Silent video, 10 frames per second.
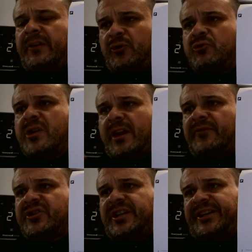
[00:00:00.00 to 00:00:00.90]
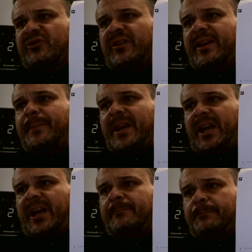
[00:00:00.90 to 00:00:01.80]
if you give us literally a
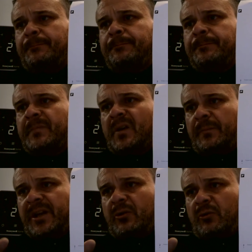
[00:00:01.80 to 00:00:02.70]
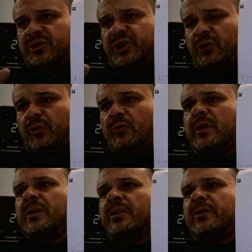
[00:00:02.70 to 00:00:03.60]
minute, a minute or two,
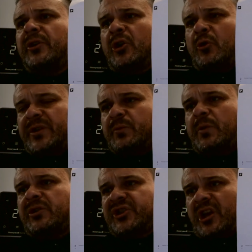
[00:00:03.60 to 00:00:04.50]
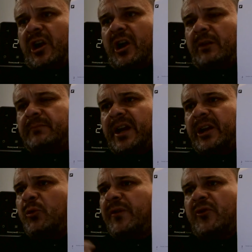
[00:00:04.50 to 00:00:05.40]
the quiz will start.
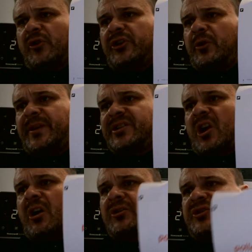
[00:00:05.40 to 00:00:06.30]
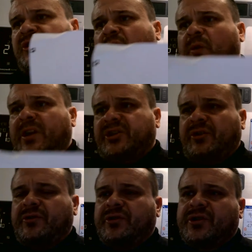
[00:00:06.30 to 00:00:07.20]
And all you've got to do is answer the
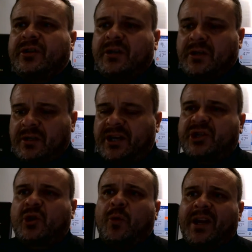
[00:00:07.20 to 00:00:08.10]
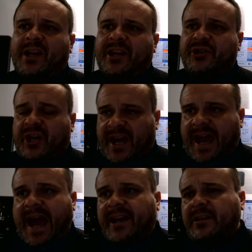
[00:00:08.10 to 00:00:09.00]
questions as quickly as you
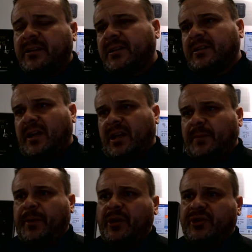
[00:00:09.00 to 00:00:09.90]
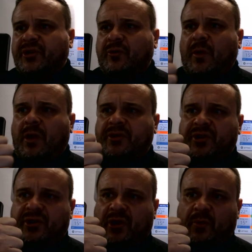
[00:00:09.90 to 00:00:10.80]
can. And the person who
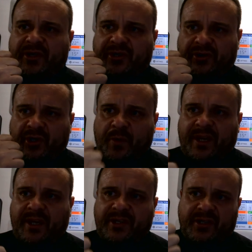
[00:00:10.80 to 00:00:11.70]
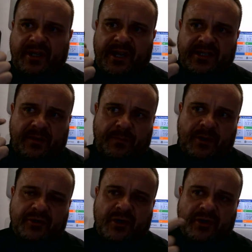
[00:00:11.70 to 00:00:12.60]
answers the questions quickest and gets the
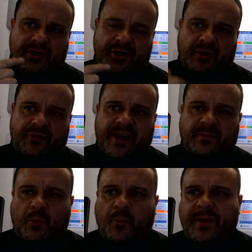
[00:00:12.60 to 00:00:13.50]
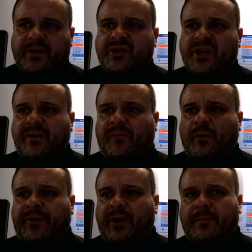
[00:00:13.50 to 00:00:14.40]
most answers correct will win the
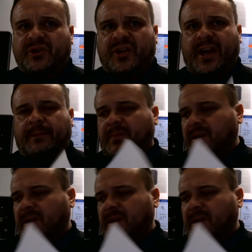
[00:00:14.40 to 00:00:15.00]
T4 thermostat.